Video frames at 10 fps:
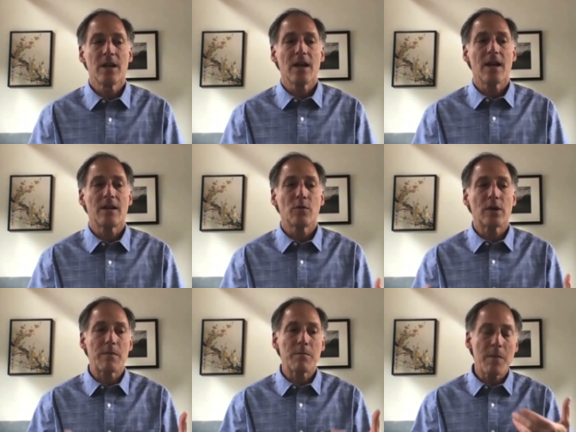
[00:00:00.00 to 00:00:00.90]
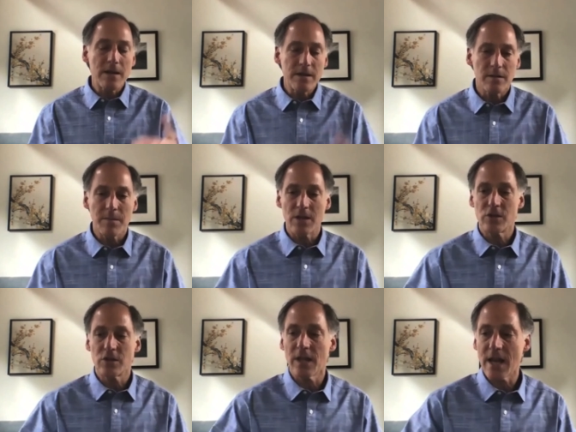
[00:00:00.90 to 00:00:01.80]
And what I meant to
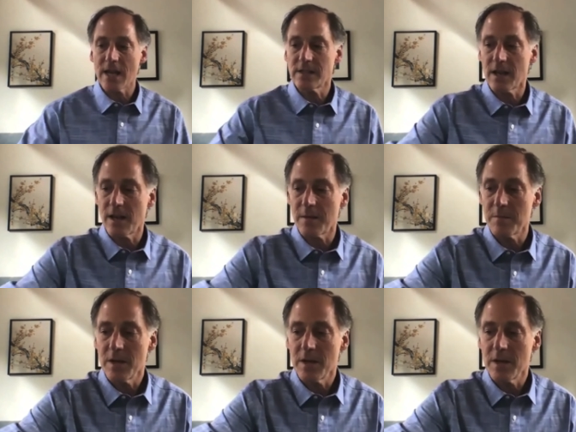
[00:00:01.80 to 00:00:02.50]
mention last time,